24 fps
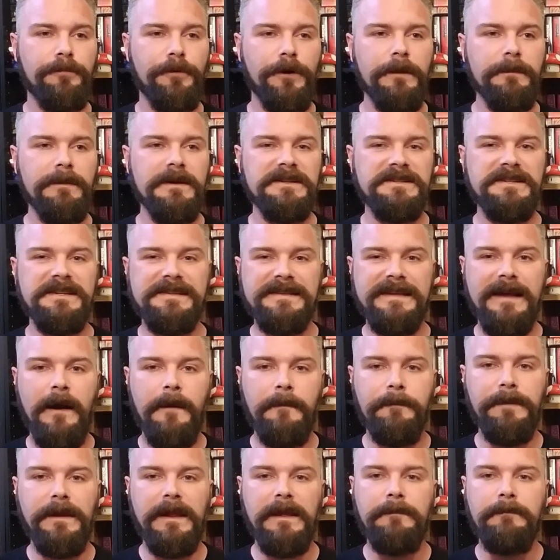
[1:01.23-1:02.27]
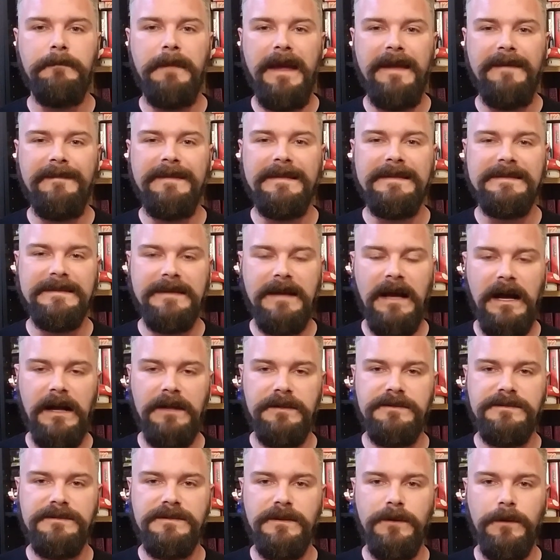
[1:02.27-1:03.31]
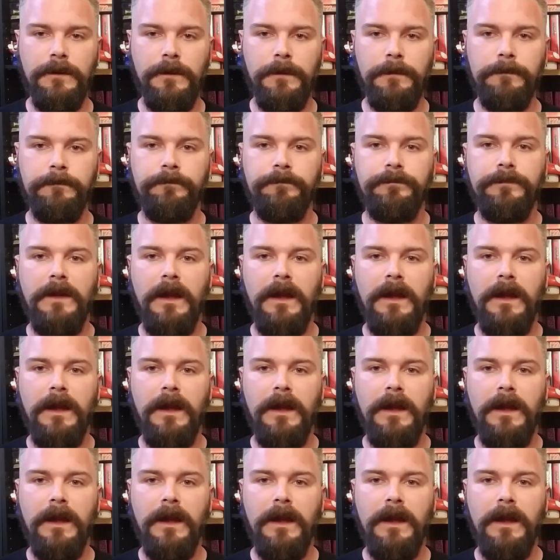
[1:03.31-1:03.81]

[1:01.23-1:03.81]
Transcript: pretty much this company made this console